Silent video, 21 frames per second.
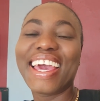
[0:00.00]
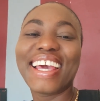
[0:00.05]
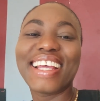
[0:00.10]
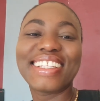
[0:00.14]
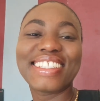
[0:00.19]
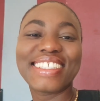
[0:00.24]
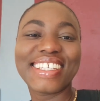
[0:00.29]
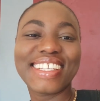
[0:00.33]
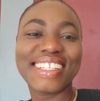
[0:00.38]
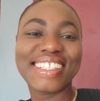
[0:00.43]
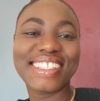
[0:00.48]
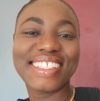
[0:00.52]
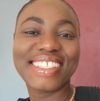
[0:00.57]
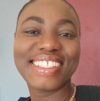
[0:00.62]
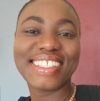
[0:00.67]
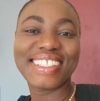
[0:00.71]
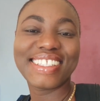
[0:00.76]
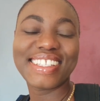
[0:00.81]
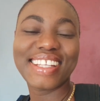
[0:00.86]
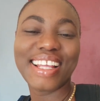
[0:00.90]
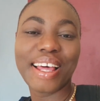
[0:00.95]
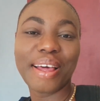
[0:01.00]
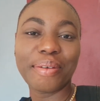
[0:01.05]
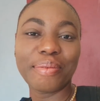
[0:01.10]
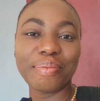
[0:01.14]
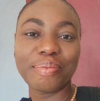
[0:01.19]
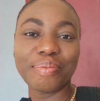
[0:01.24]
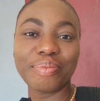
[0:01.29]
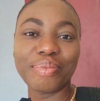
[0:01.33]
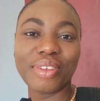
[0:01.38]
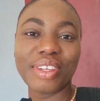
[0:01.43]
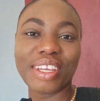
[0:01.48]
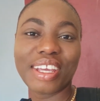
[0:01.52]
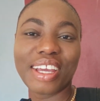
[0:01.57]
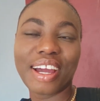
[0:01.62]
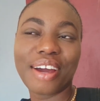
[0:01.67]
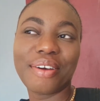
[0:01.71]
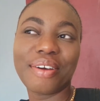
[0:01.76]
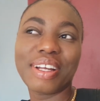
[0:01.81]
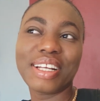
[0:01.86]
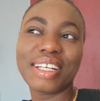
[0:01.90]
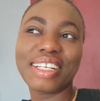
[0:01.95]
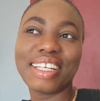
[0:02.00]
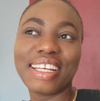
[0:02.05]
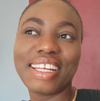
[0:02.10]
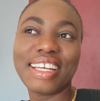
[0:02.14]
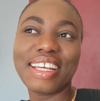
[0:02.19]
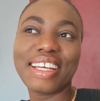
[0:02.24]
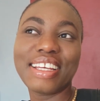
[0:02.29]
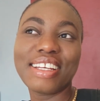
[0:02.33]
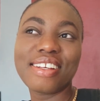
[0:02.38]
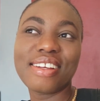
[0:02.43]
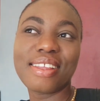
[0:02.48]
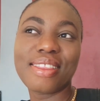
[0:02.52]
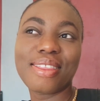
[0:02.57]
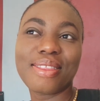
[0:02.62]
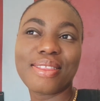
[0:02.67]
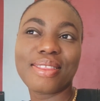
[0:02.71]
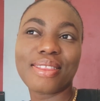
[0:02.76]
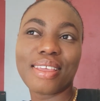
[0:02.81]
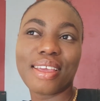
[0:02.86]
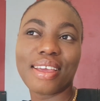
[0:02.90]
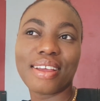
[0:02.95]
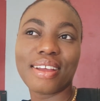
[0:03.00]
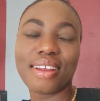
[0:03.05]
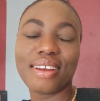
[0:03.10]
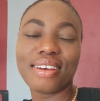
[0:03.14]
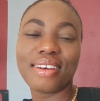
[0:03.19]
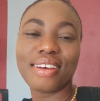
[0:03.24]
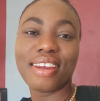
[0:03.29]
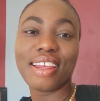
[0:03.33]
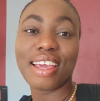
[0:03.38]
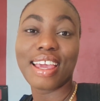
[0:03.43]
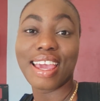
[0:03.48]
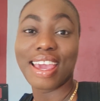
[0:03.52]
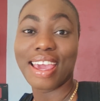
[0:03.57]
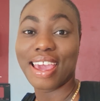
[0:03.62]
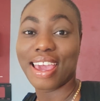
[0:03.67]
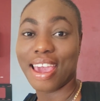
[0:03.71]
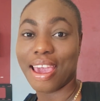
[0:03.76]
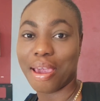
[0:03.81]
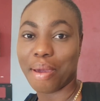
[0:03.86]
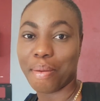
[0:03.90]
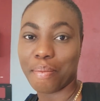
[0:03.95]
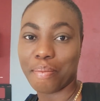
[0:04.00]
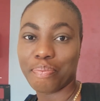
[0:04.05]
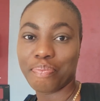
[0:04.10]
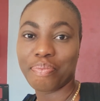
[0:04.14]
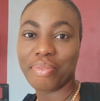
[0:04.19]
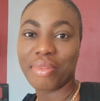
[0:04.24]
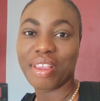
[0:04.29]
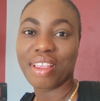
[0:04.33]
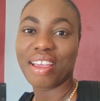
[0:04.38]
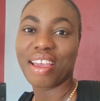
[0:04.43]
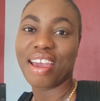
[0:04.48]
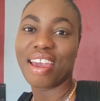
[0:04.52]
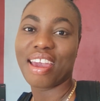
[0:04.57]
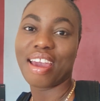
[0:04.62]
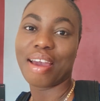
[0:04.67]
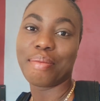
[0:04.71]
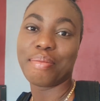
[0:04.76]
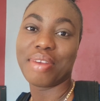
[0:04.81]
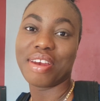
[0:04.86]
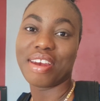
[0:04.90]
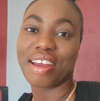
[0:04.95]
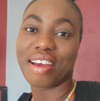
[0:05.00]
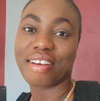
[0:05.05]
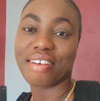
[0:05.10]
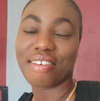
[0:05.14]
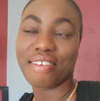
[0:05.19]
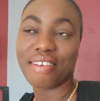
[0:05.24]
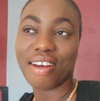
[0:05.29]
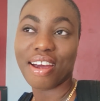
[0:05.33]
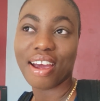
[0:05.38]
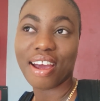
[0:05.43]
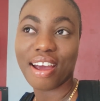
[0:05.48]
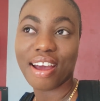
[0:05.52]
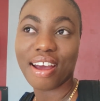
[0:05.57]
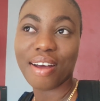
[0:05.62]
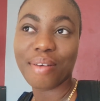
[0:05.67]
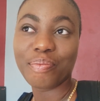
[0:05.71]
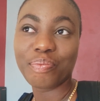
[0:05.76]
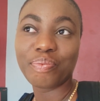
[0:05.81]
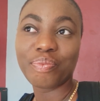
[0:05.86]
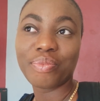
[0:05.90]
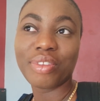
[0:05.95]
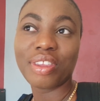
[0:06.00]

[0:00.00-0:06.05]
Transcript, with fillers: It is currently 10 a.m. I am in Accra.